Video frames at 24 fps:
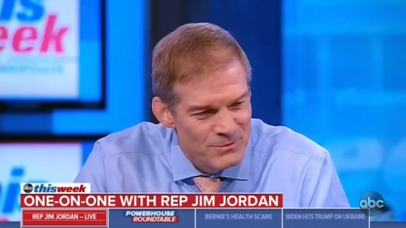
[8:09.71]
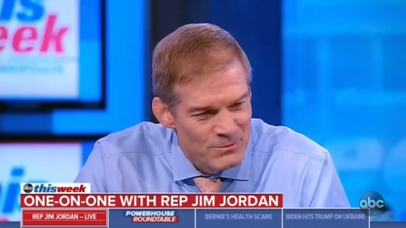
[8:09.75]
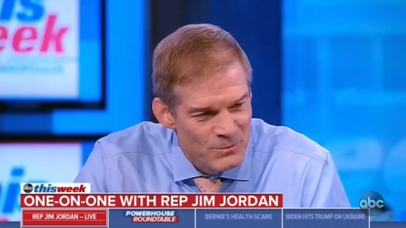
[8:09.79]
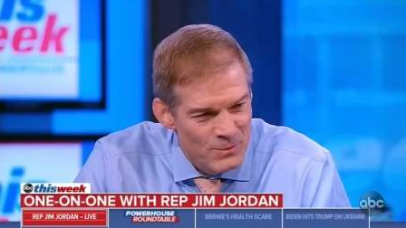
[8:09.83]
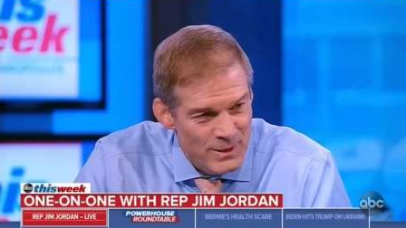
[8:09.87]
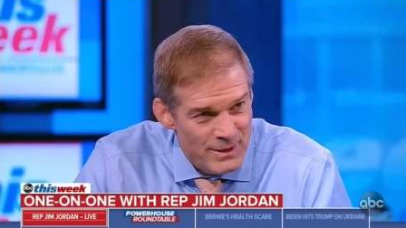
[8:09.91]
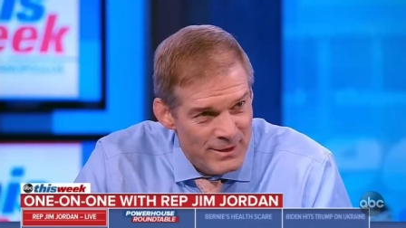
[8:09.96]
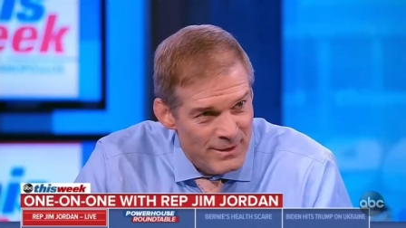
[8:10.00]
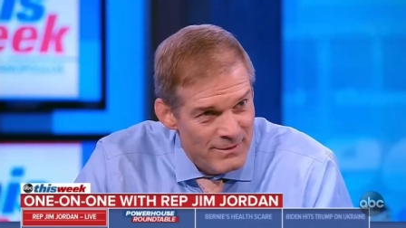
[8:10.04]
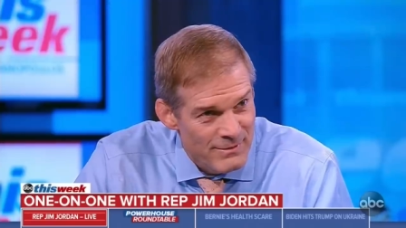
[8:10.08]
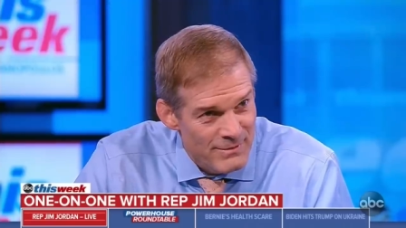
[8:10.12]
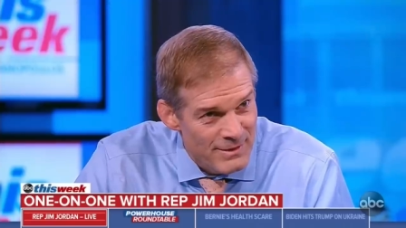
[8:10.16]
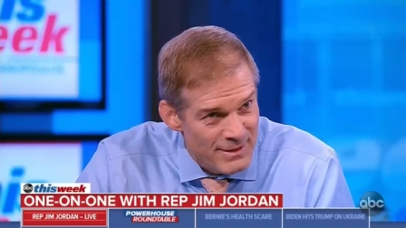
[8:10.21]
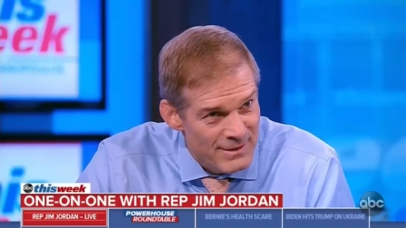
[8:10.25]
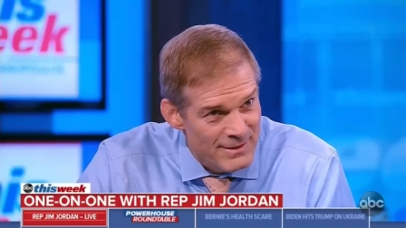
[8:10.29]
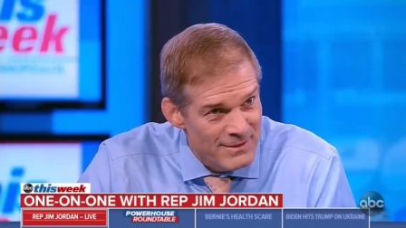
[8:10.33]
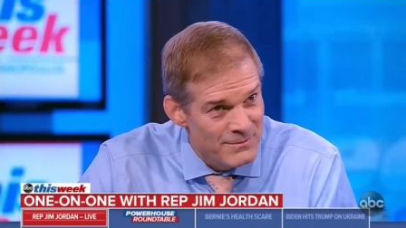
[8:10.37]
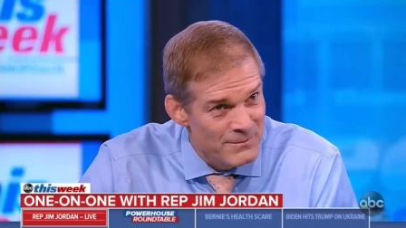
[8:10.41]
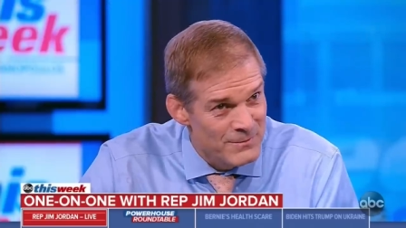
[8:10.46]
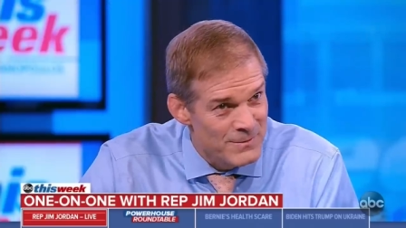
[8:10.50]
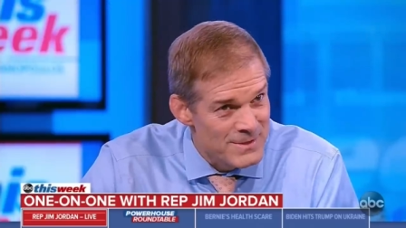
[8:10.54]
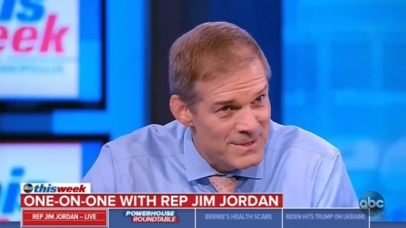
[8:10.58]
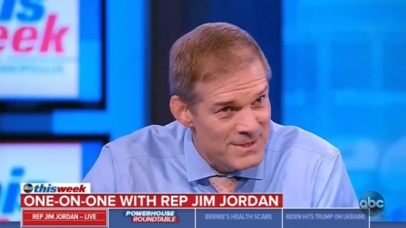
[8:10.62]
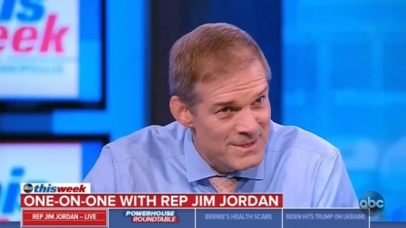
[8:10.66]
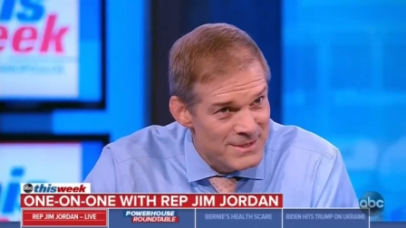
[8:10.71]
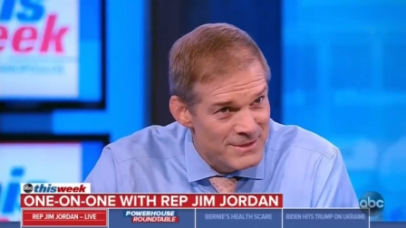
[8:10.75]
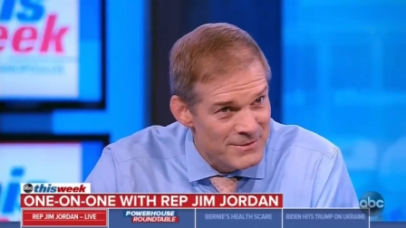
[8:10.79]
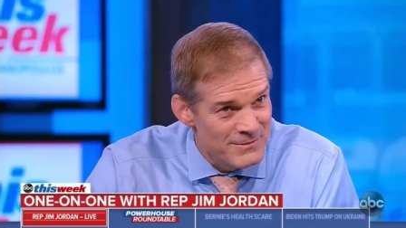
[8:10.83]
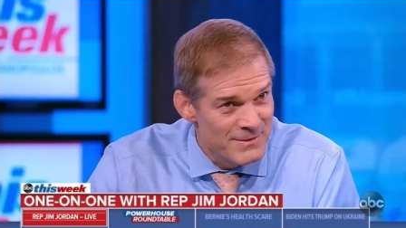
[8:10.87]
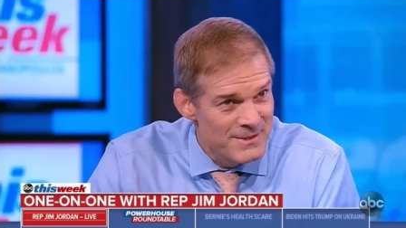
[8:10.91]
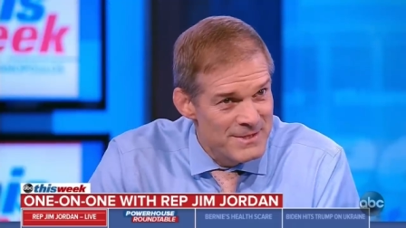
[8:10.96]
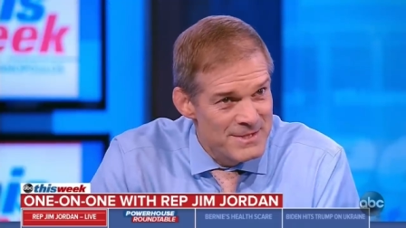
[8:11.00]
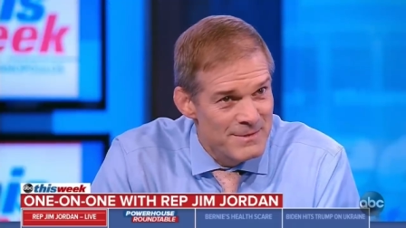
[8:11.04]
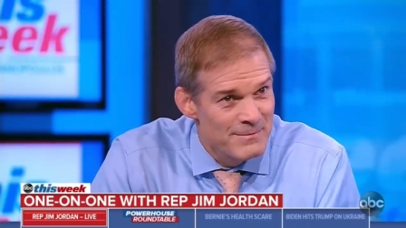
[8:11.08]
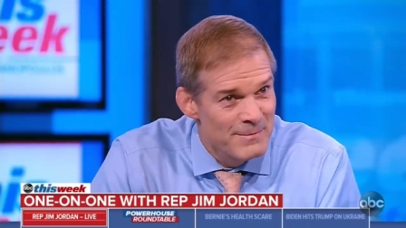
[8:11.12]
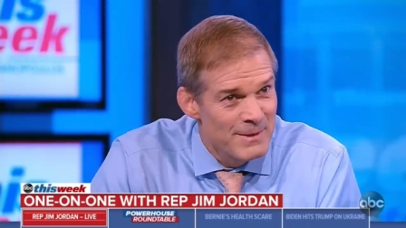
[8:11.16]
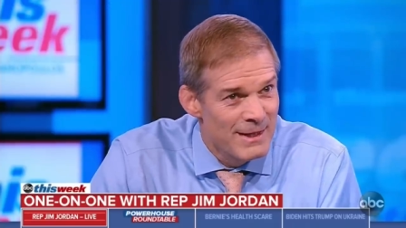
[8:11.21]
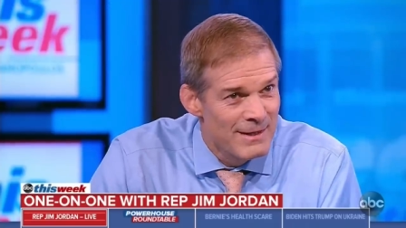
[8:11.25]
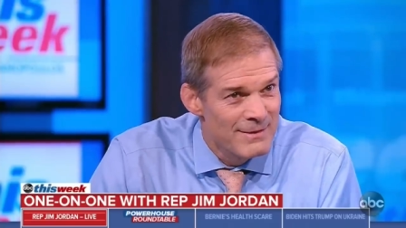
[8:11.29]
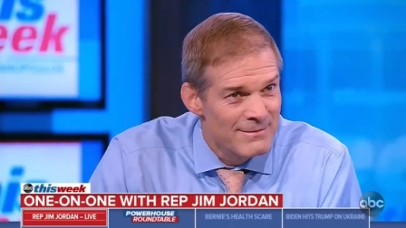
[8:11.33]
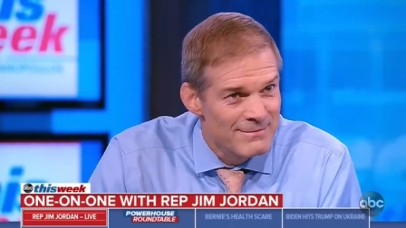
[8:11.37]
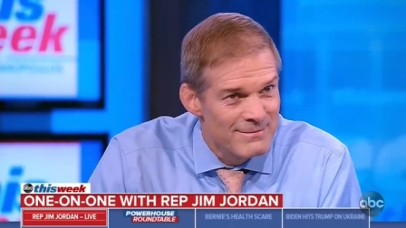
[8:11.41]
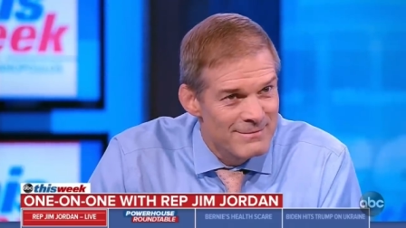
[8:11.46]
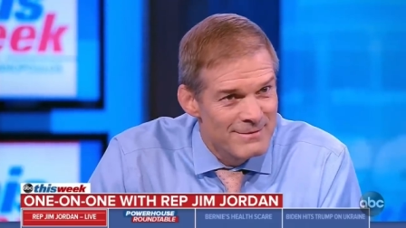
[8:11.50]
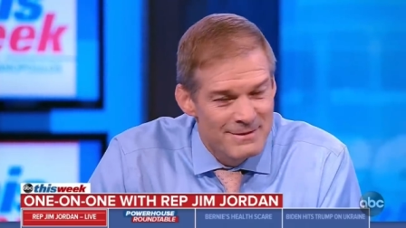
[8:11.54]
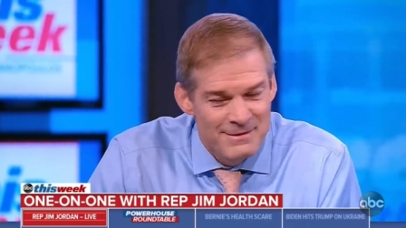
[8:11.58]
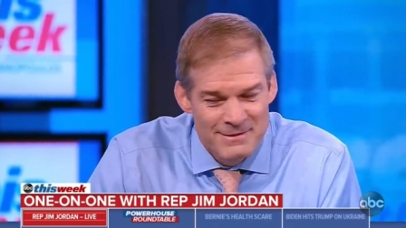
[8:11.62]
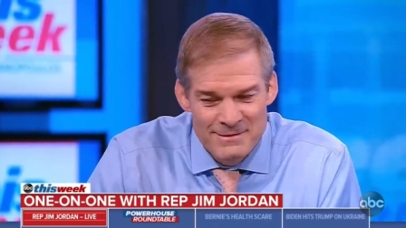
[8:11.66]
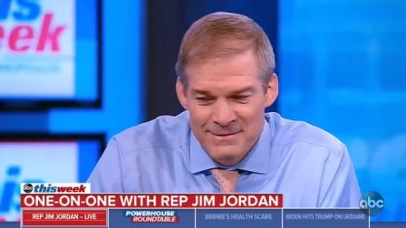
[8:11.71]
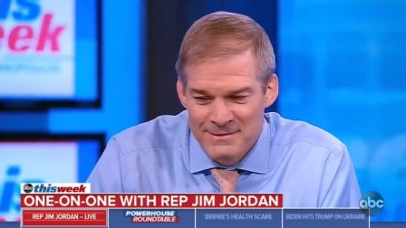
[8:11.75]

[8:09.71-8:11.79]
You really think he was serious about